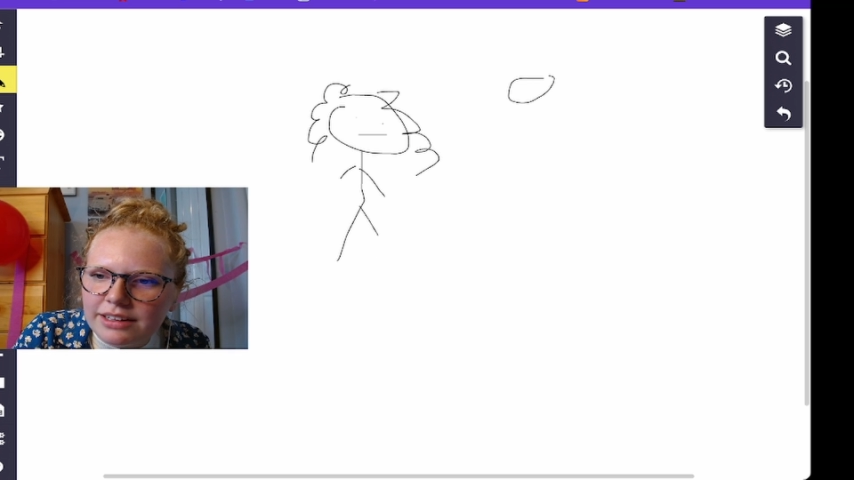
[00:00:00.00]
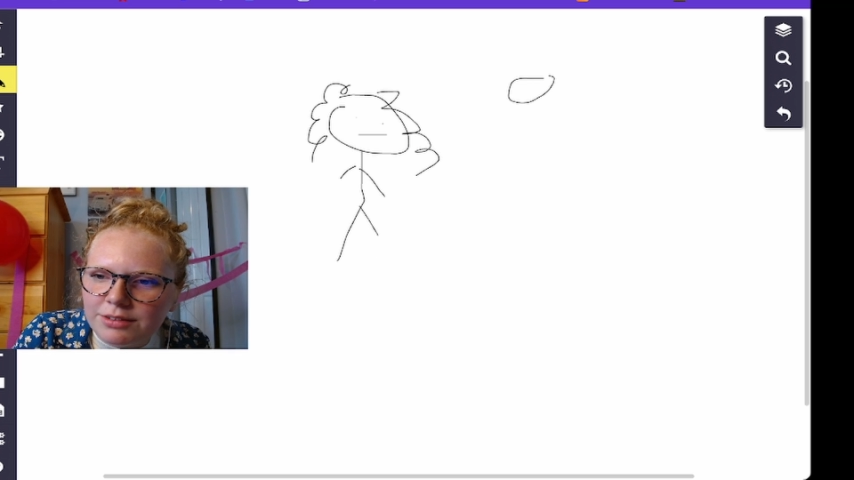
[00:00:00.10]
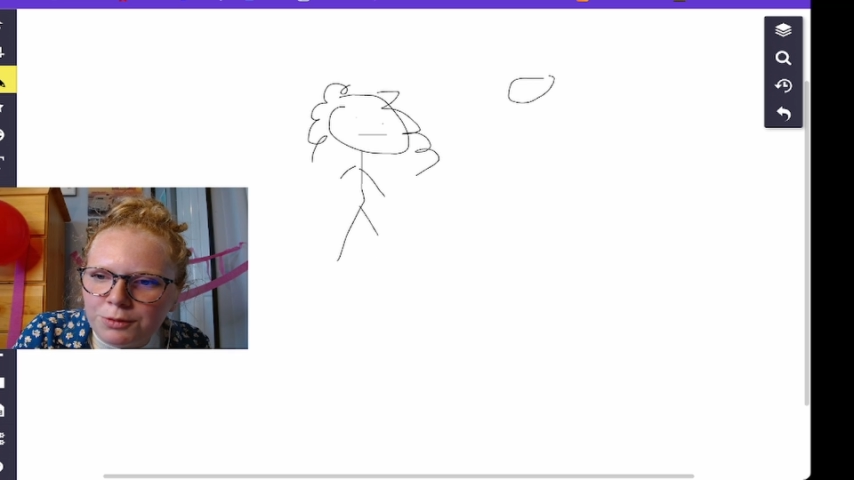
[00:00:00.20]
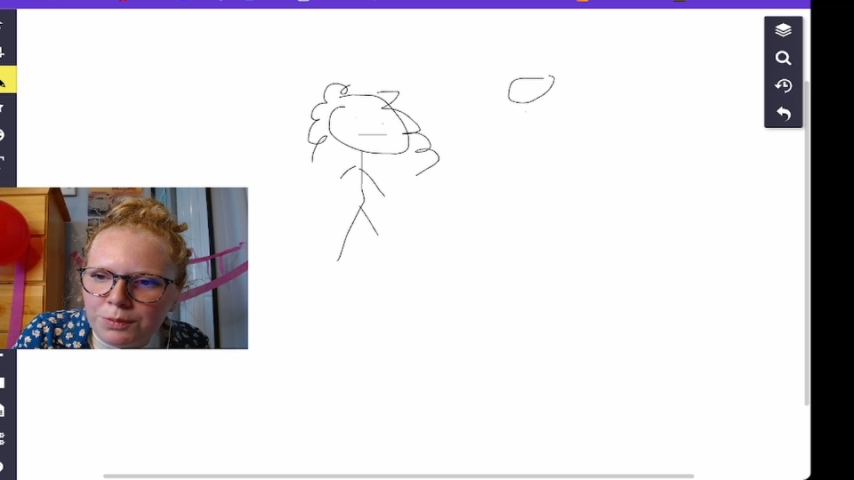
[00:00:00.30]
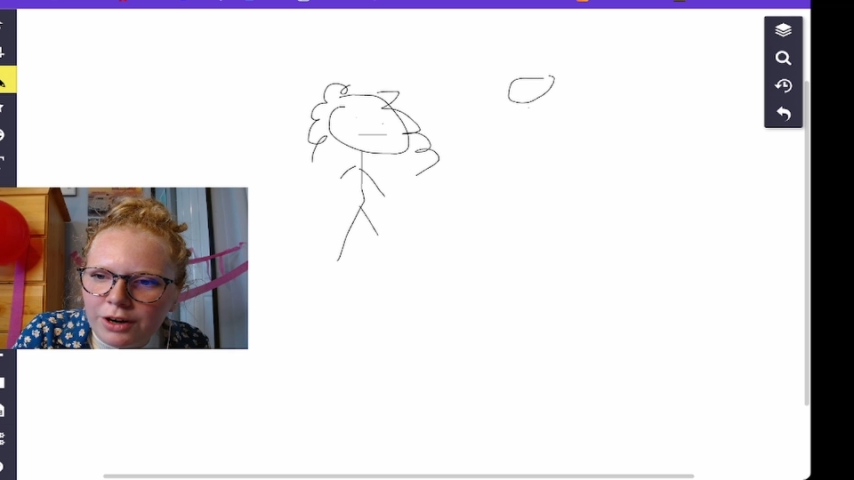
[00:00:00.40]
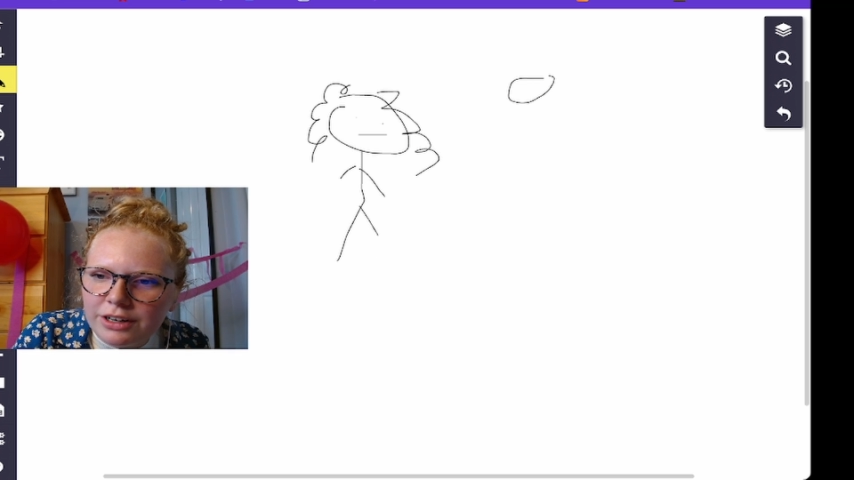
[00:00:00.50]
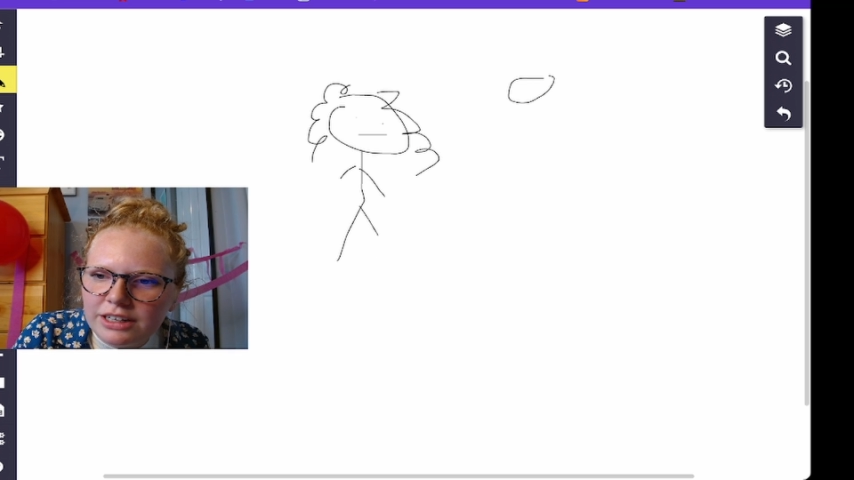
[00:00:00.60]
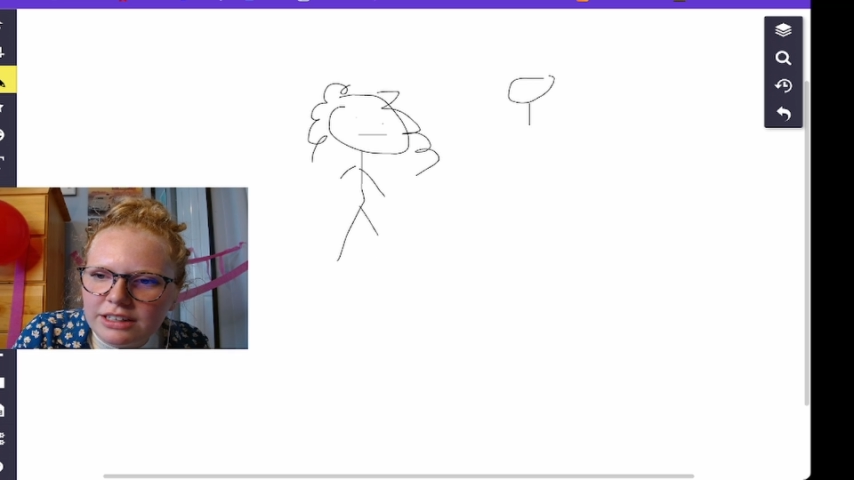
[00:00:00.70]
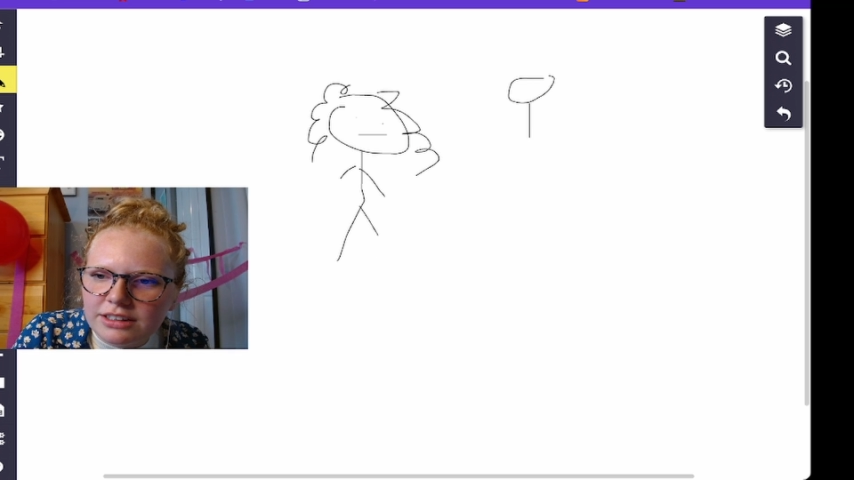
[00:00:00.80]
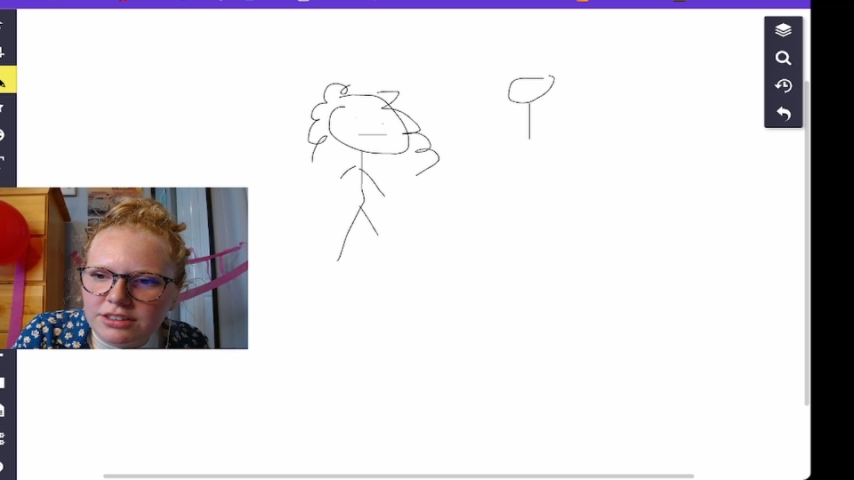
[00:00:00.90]
was walking
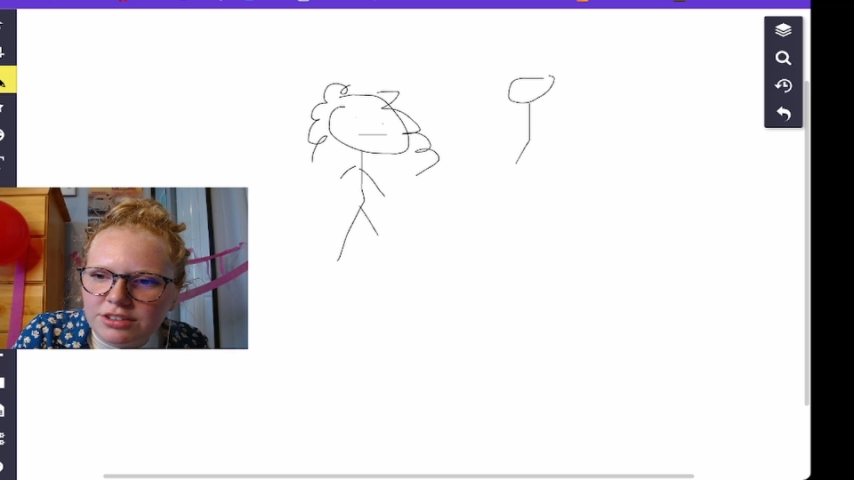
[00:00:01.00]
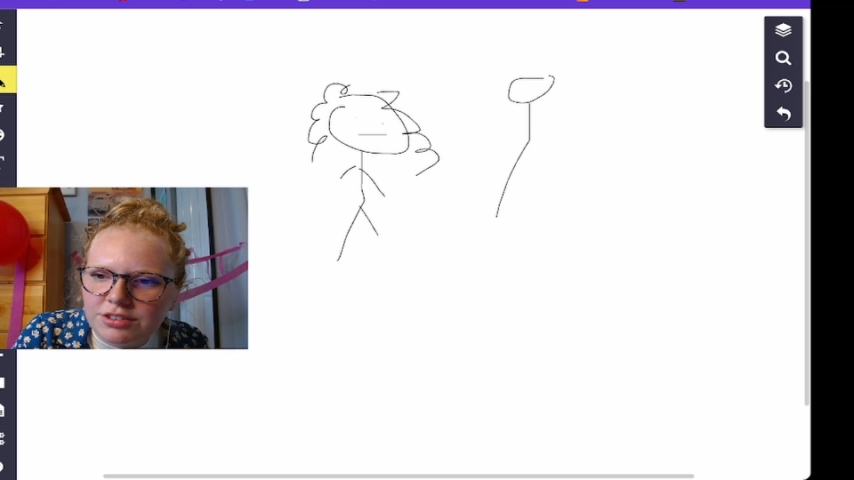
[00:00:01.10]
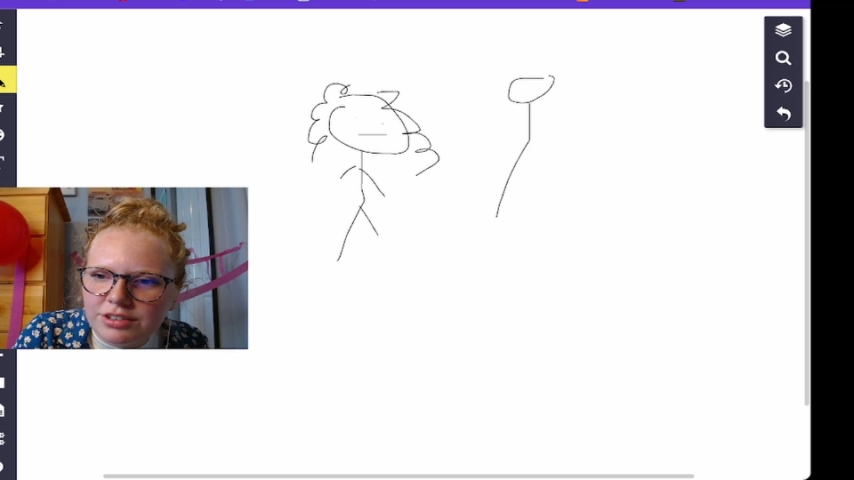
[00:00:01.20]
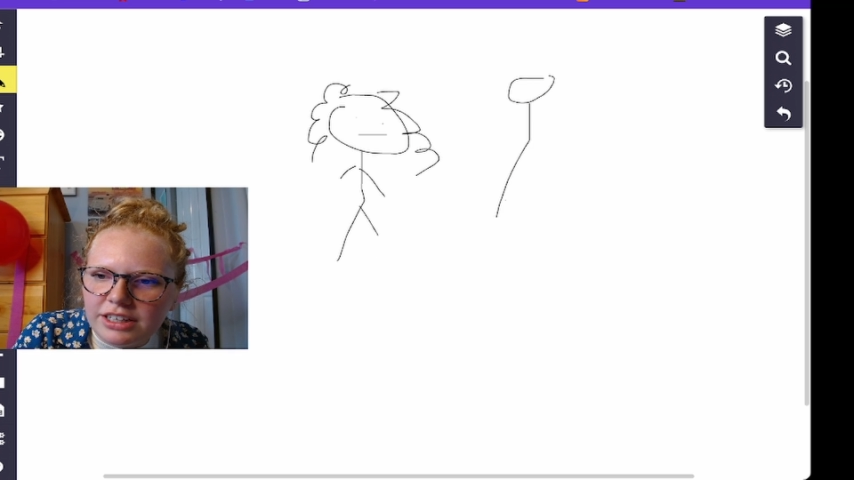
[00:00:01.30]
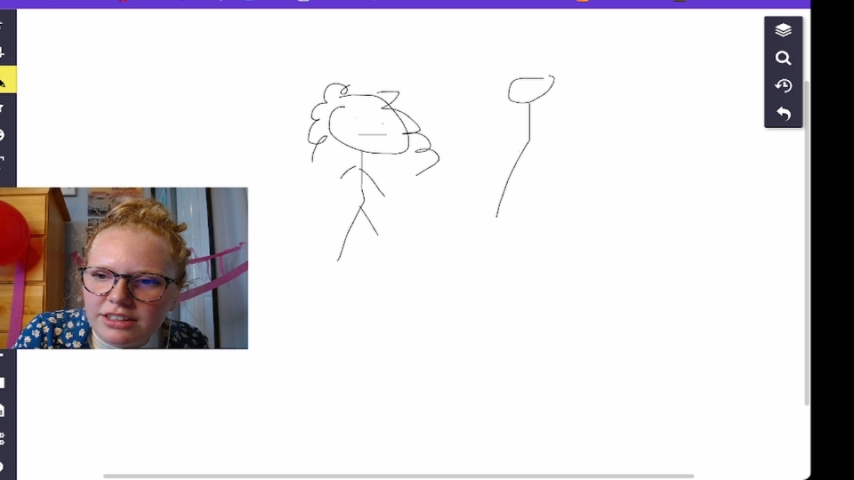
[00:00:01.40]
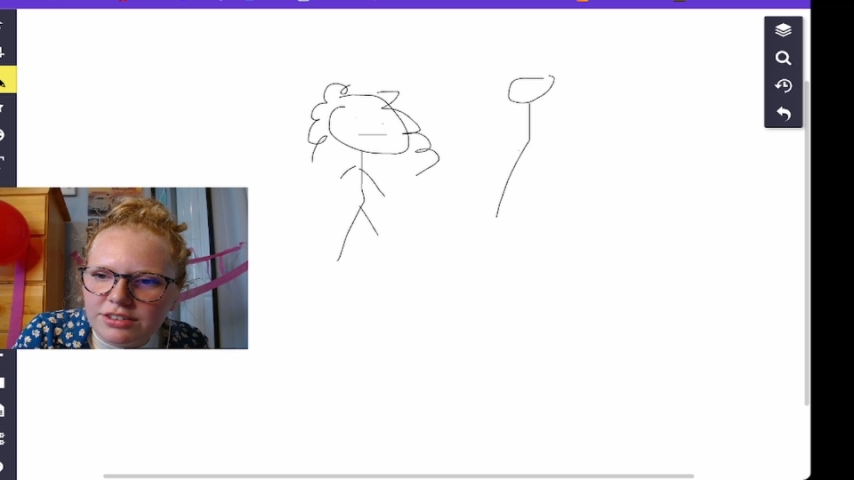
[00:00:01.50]
down the street.